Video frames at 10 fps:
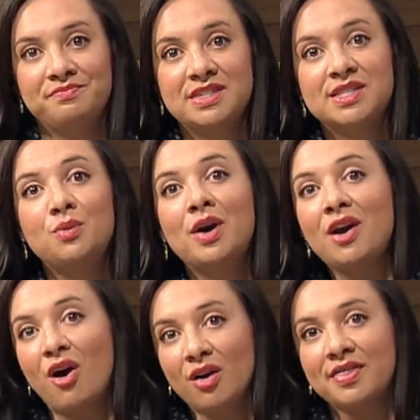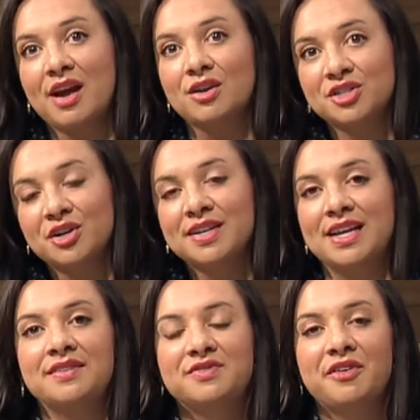So what are the
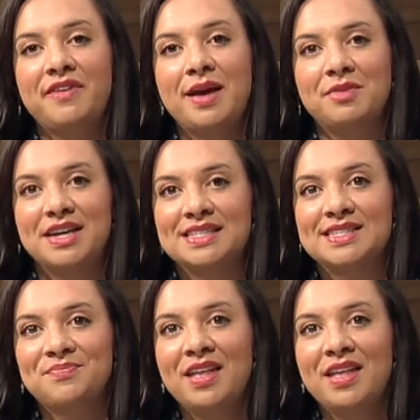alternatives for families?